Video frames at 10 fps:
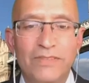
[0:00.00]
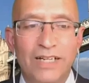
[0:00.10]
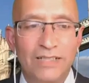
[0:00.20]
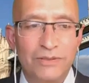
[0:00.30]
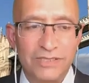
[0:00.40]

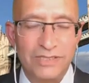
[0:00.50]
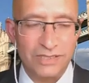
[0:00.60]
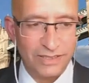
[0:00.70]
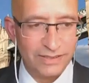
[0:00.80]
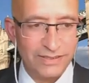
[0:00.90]
Sanatani
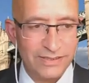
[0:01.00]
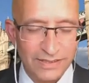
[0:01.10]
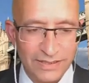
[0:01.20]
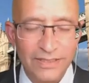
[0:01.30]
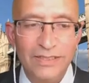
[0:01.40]
saying,
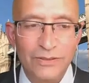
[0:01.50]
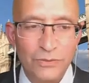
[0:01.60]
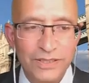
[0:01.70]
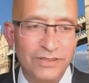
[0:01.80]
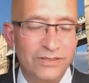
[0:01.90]
we are
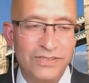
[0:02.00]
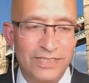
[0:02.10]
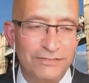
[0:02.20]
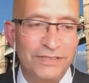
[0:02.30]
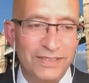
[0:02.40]
not safe
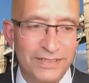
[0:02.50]
here.